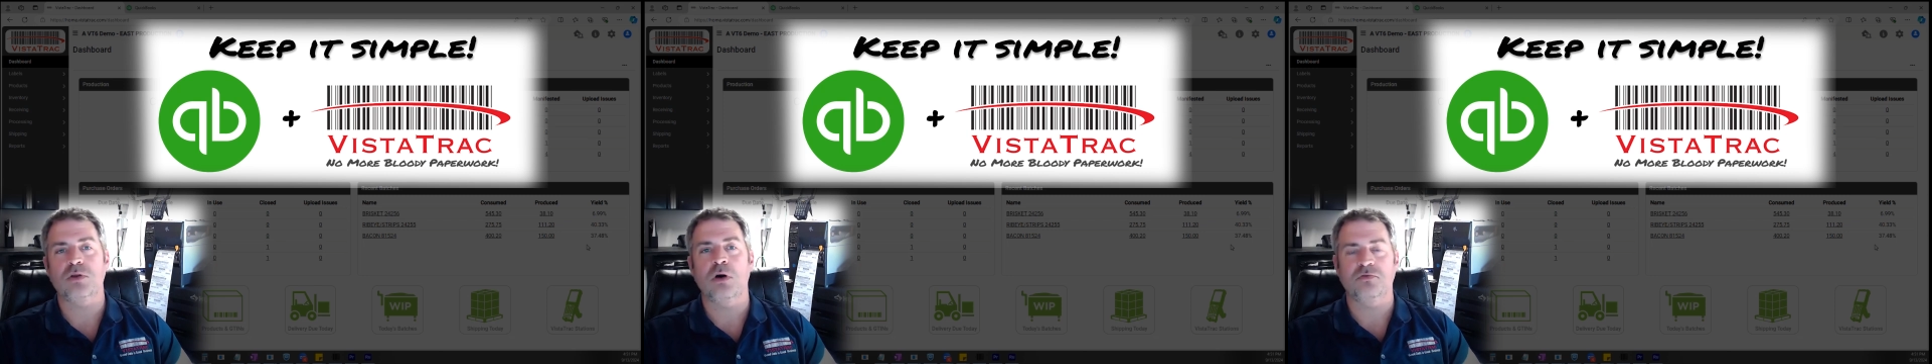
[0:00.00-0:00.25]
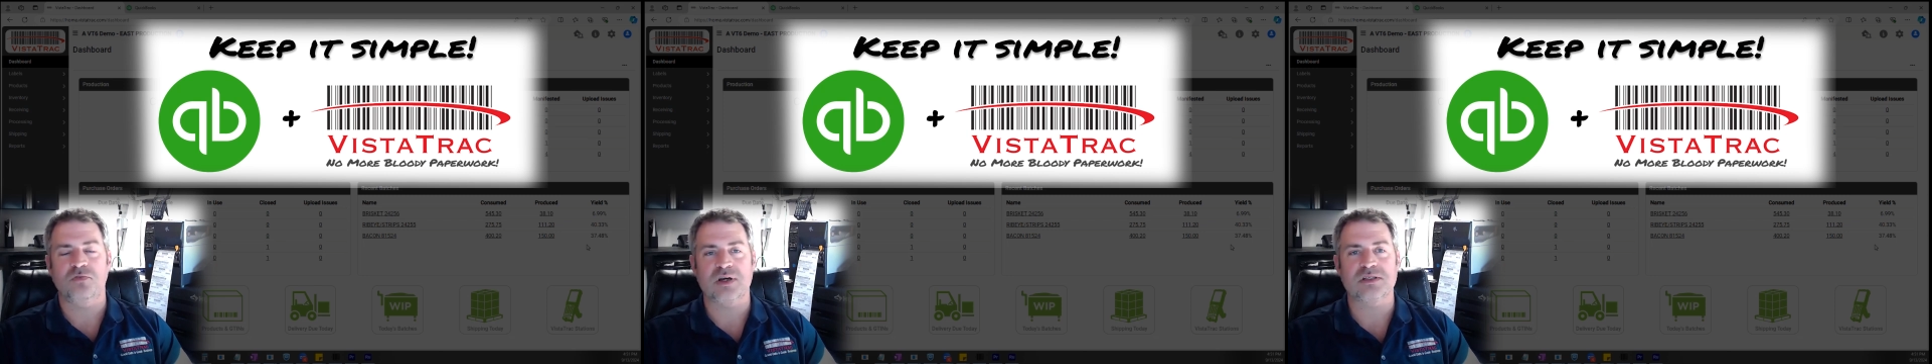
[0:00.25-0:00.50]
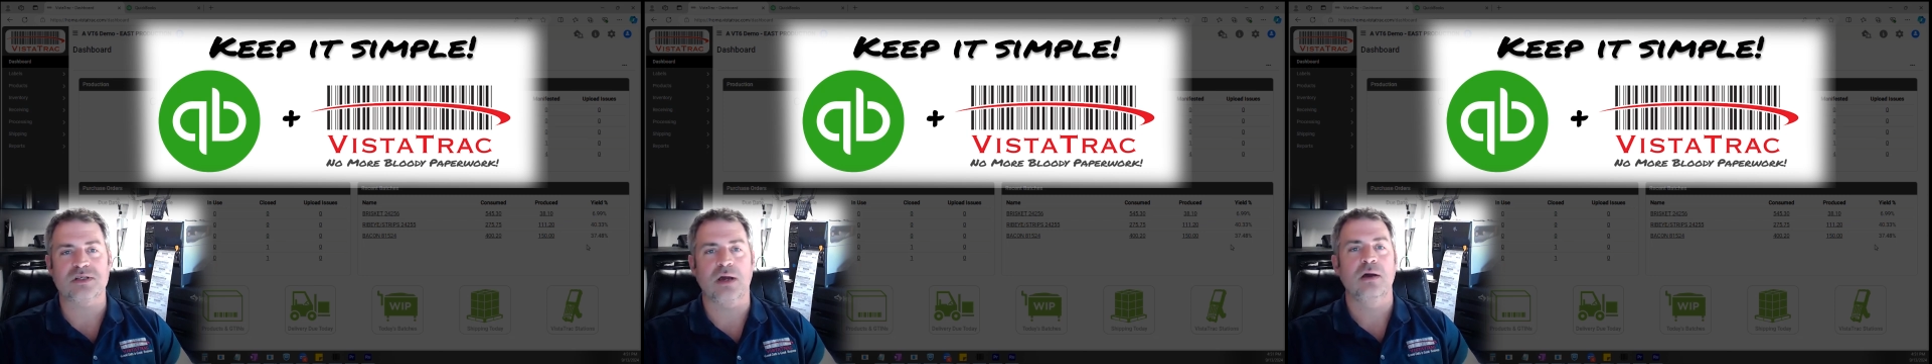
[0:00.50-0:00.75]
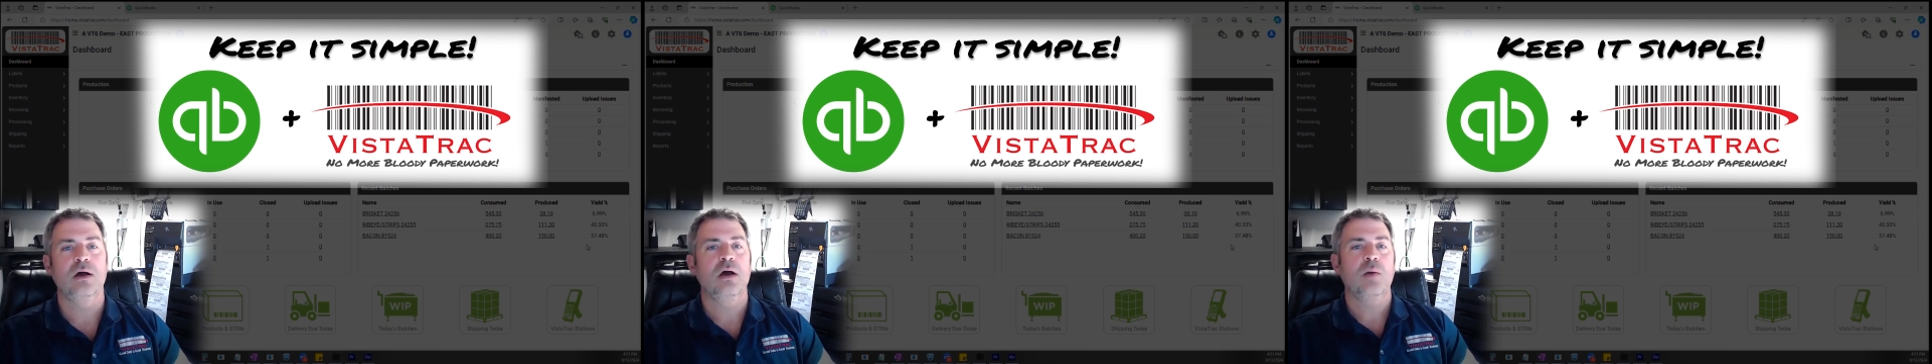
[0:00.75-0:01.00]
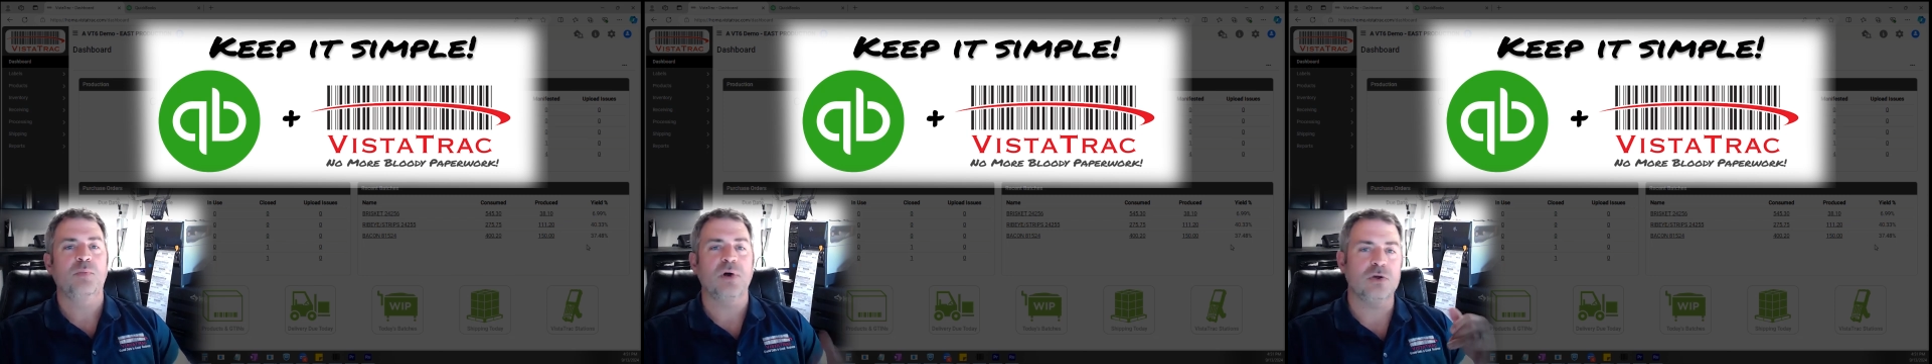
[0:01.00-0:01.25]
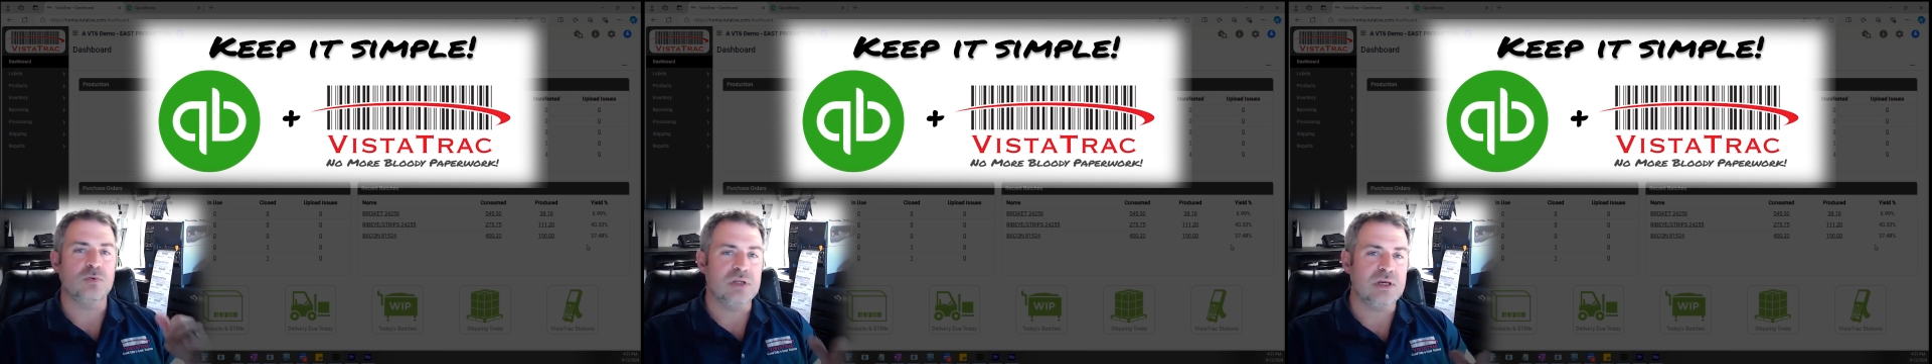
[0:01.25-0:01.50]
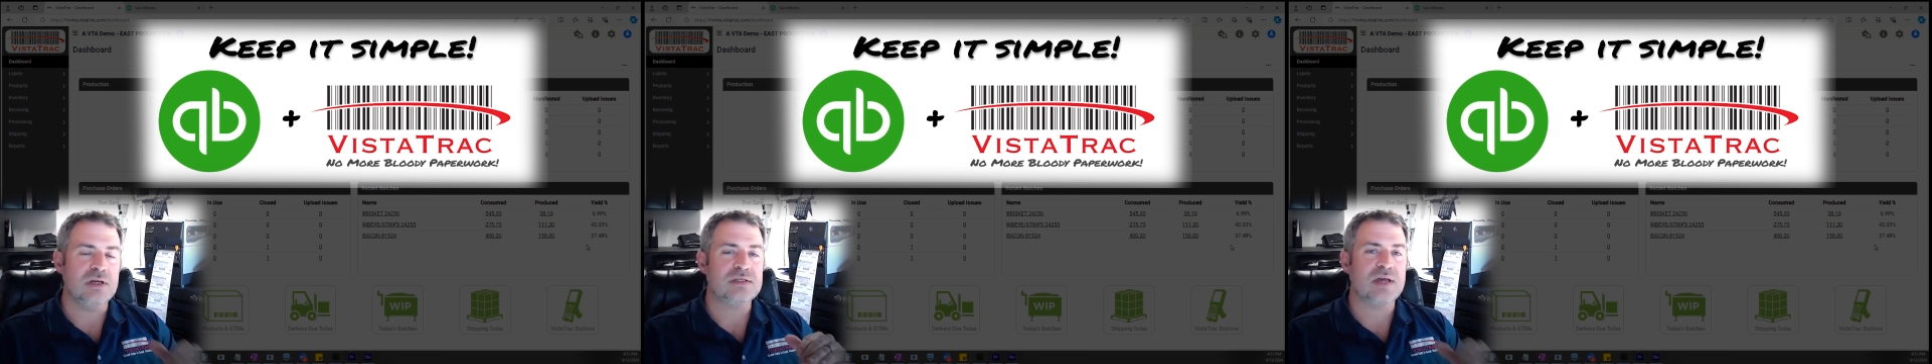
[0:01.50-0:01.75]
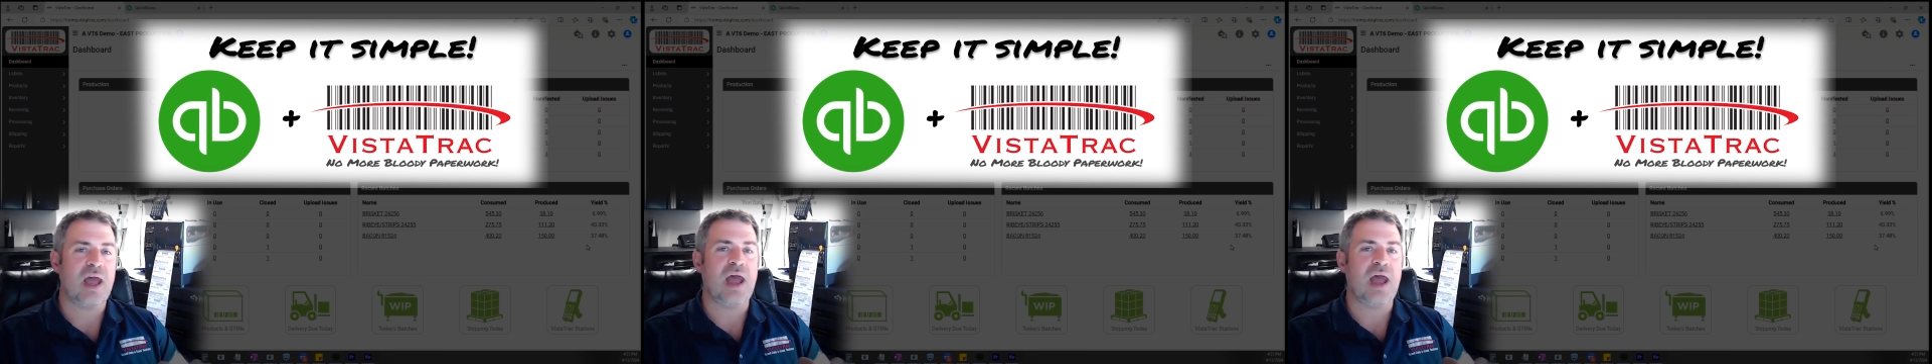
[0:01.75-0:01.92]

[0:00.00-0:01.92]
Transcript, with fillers: don't fix it but you need to